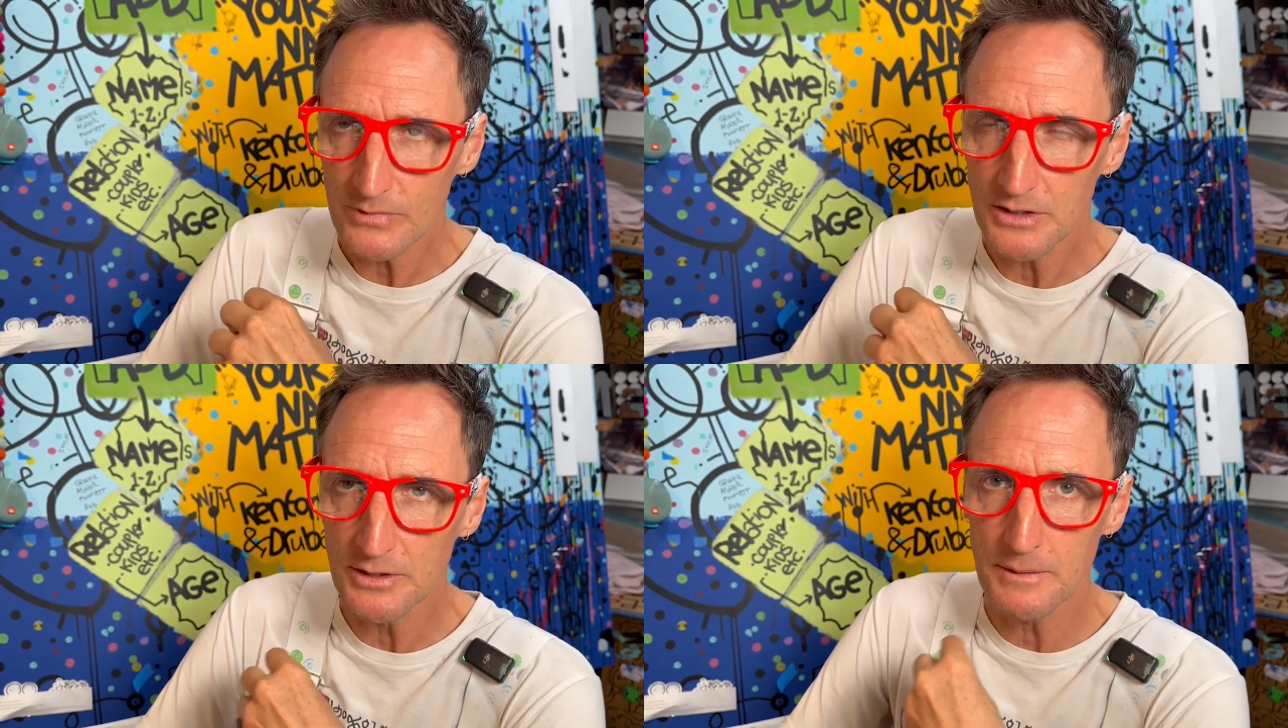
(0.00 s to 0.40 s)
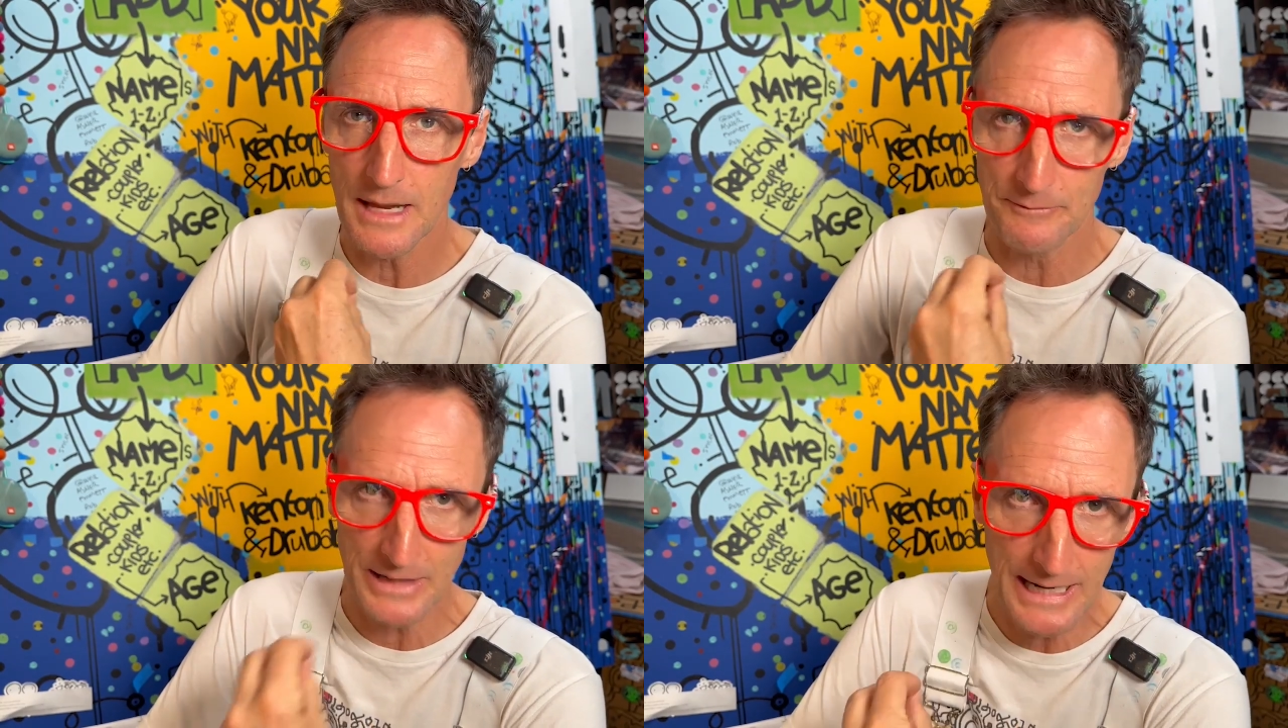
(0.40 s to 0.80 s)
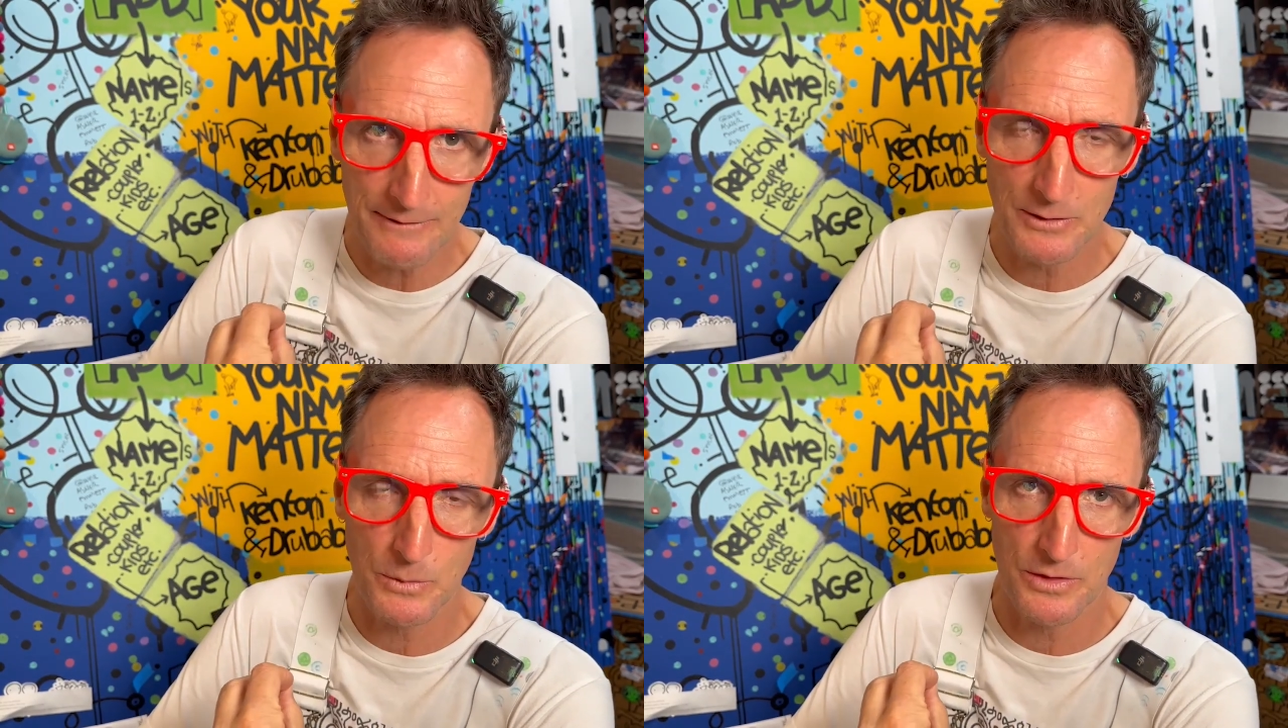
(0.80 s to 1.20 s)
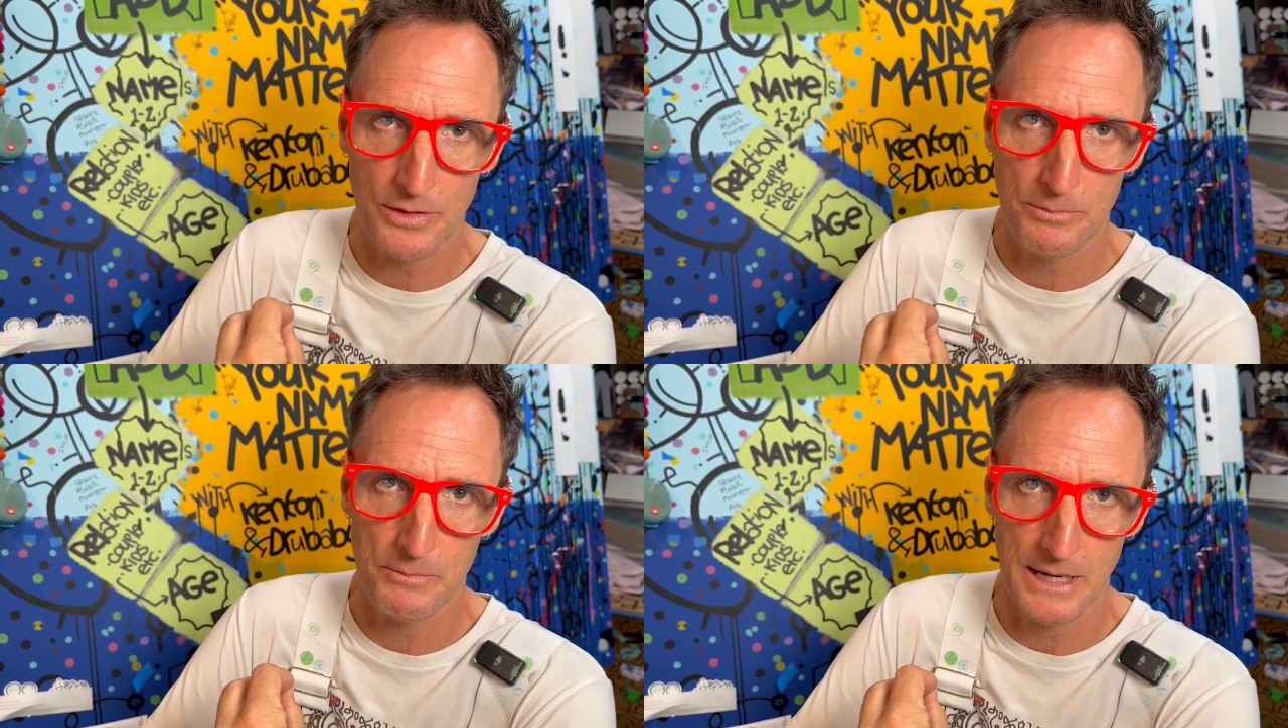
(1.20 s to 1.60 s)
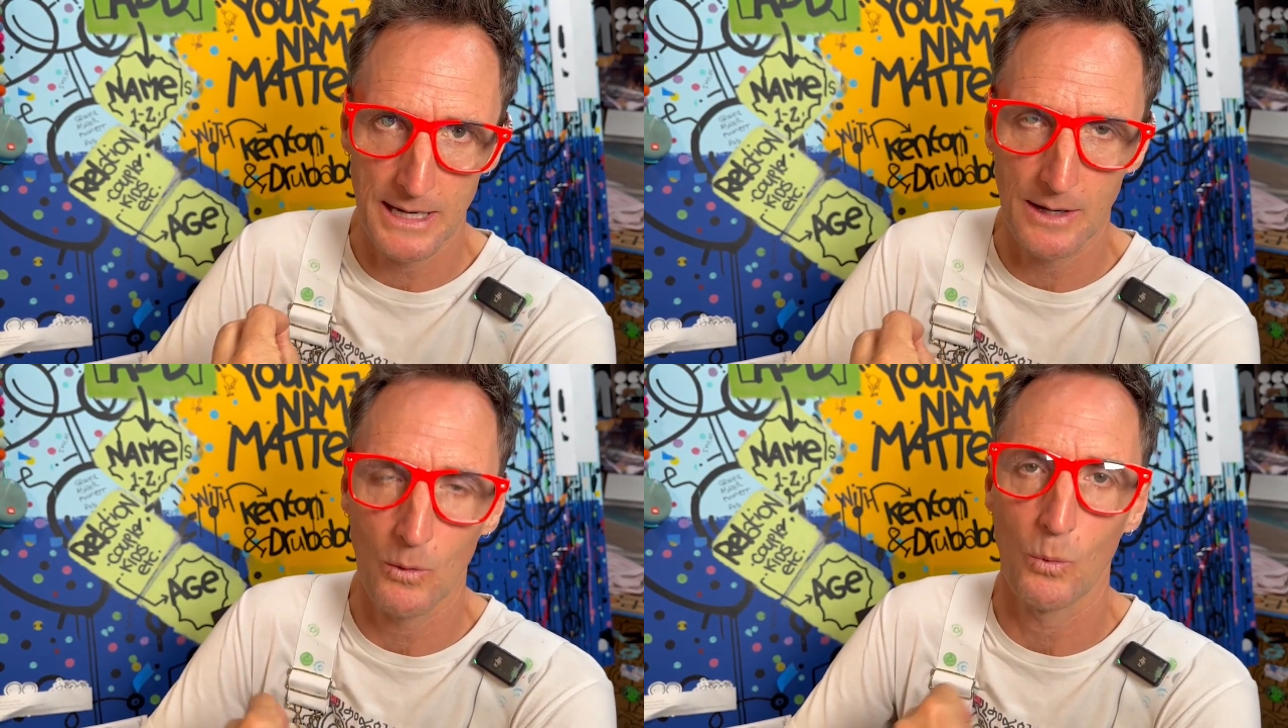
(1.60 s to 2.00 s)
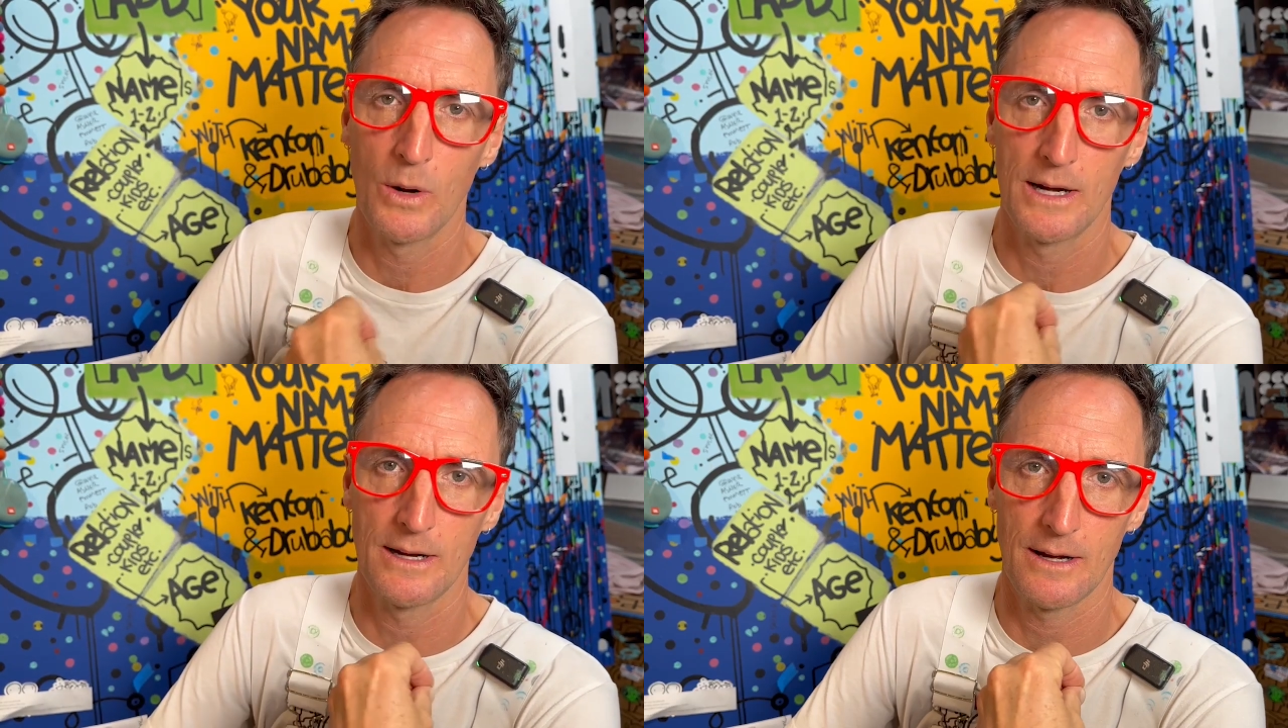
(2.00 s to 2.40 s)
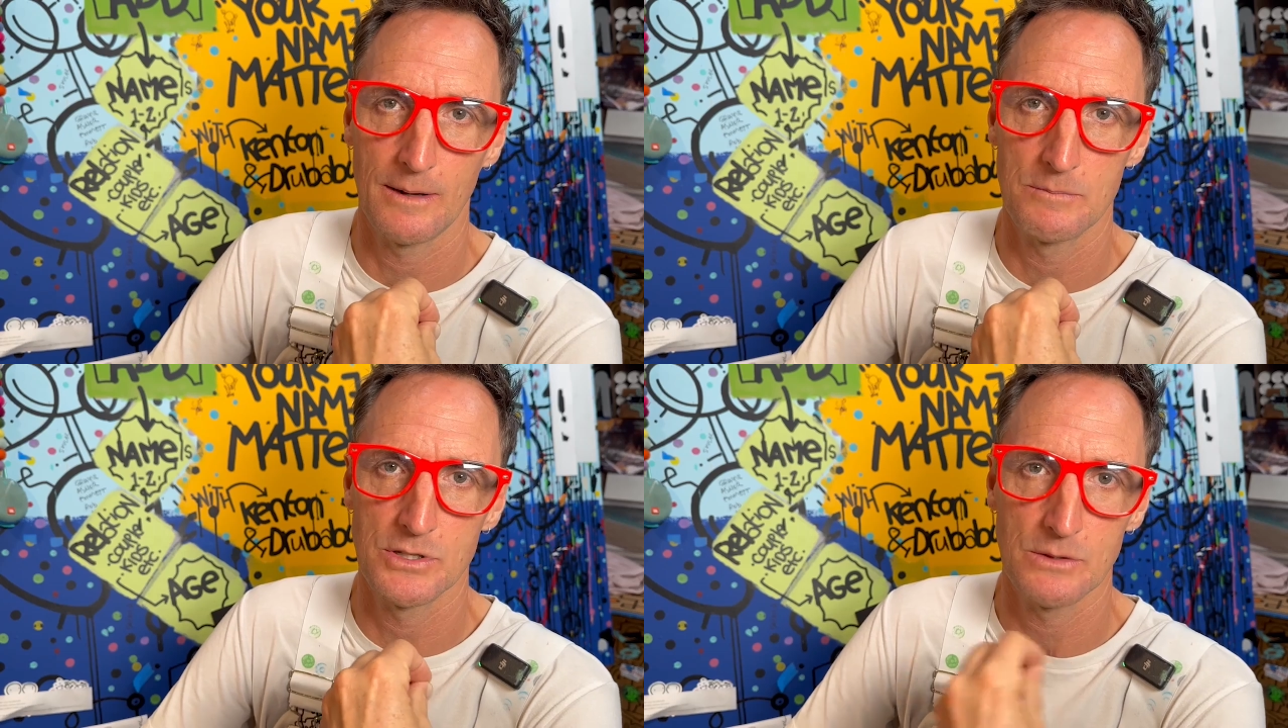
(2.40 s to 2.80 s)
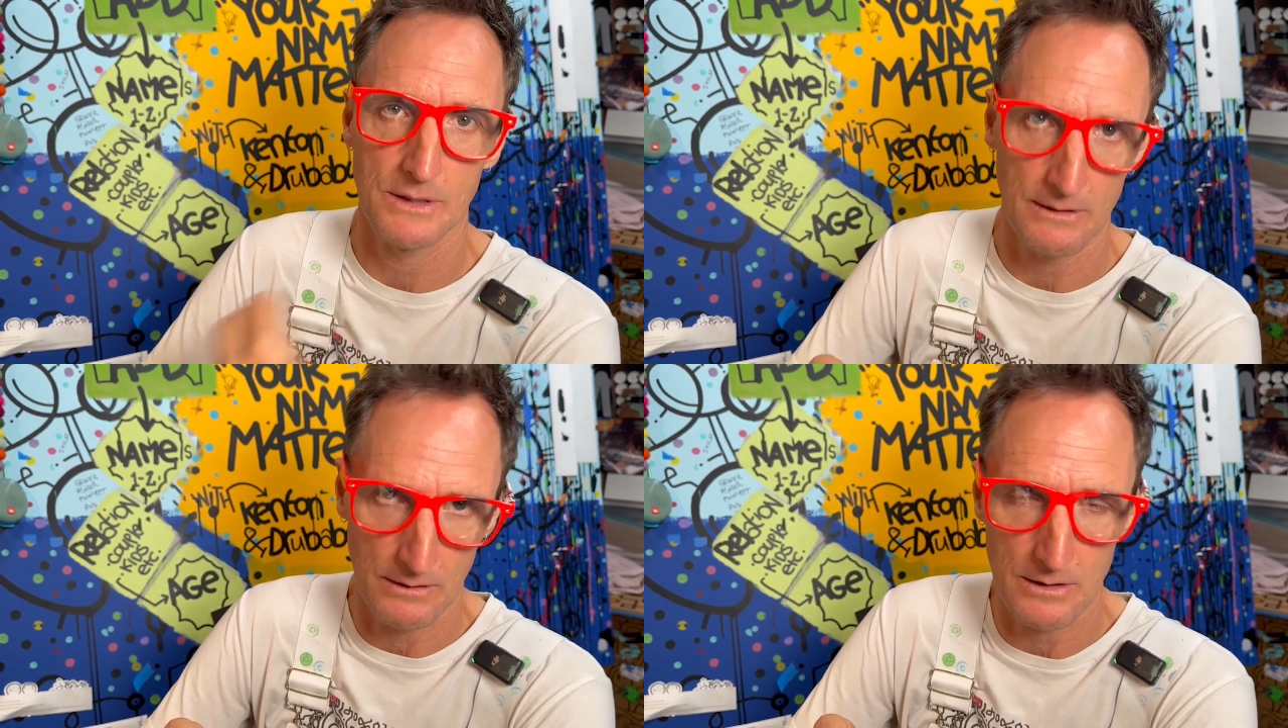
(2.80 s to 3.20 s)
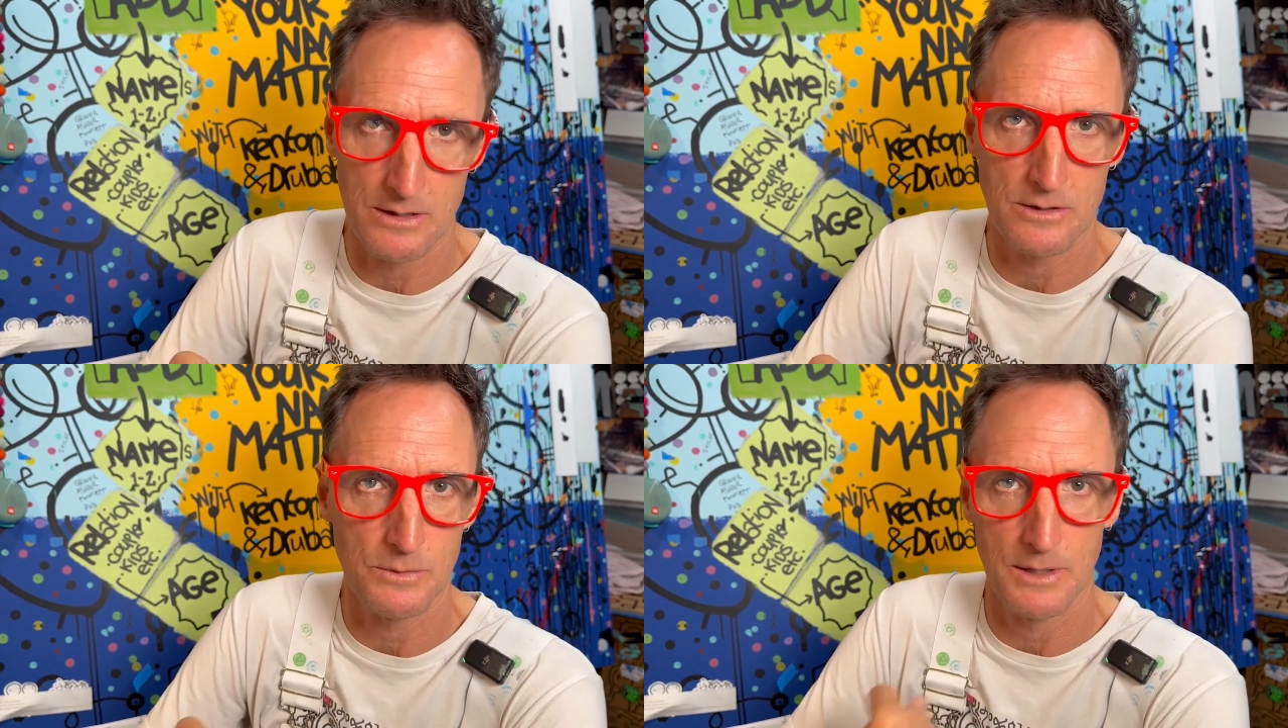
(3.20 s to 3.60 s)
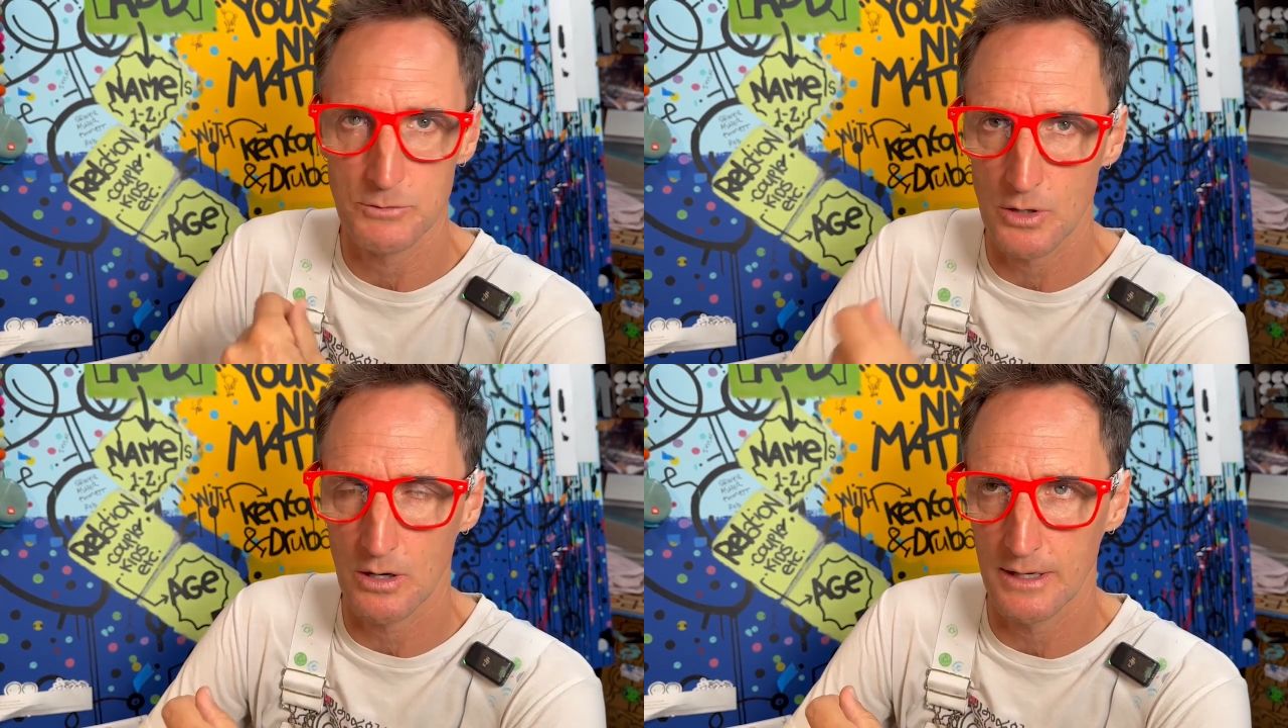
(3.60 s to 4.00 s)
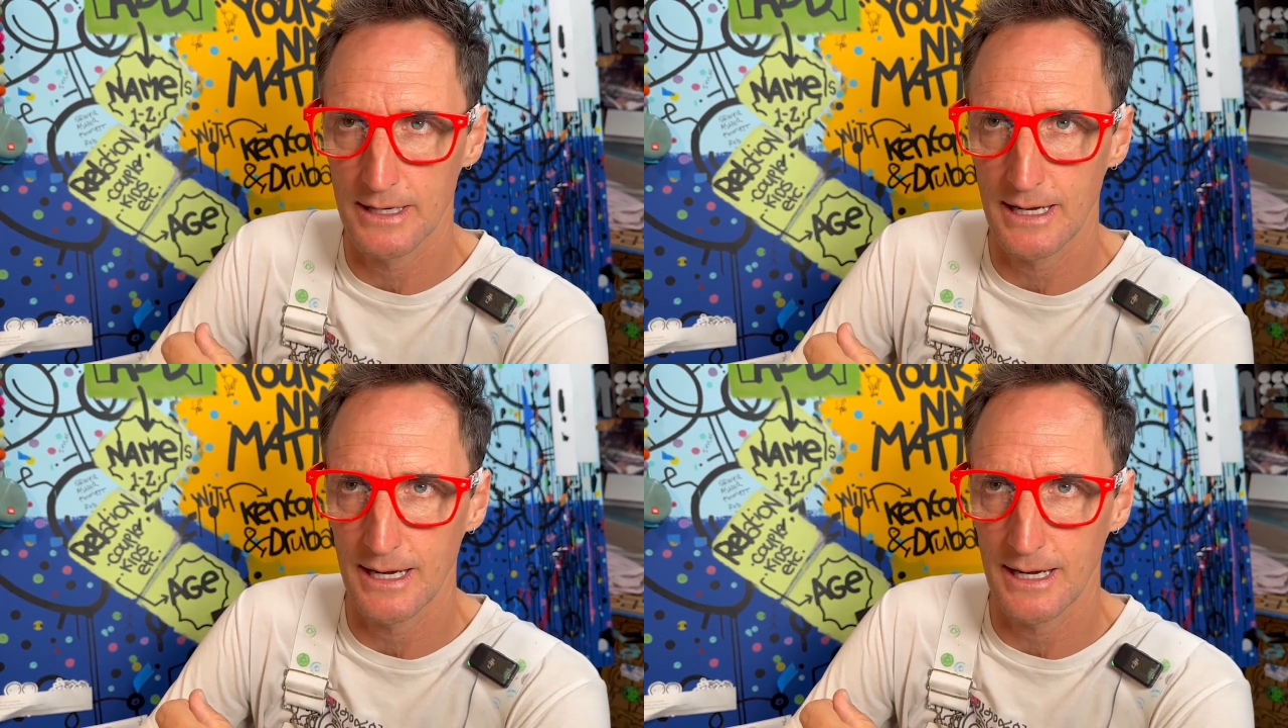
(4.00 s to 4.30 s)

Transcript: something I've carried with me when I'm doing art, when I'm drawing.